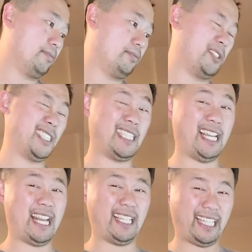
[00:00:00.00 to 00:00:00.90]
once I
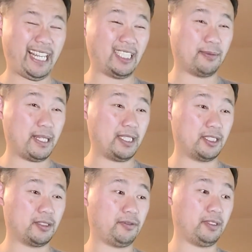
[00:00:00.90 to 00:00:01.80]
had a case
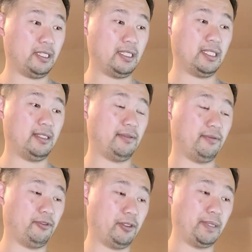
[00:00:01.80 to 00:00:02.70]
manager
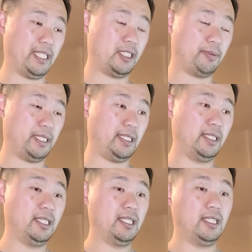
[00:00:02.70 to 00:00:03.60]
from HP,
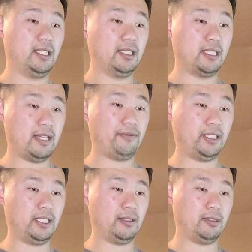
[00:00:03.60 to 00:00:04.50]

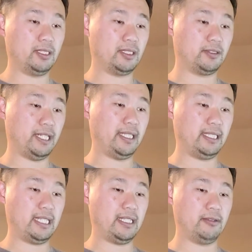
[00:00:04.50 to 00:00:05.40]
definitely it was great
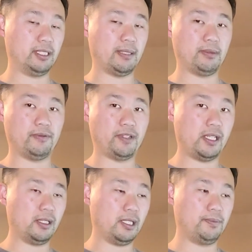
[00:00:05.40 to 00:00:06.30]
that he was able to
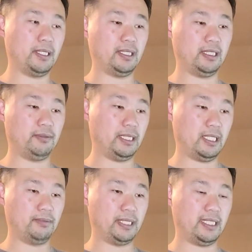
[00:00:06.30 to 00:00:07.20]
follow up and give me
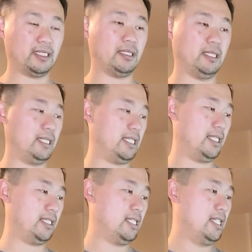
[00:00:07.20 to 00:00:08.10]
updates
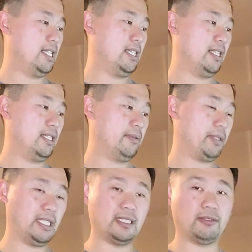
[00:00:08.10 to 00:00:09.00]
again,
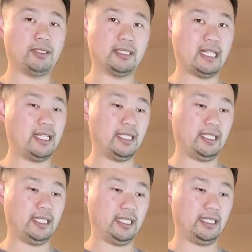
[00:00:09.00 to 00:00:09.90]
because it was not
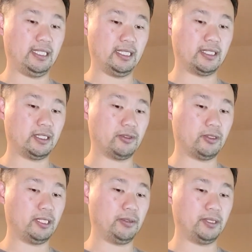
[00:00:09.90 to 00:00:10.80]
in his
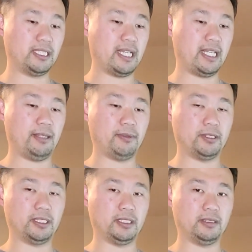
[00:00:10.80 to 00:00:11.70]
control. He was not able
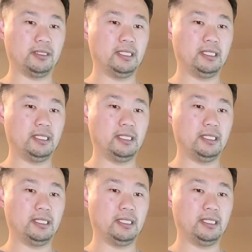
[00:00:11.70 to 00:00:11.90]
to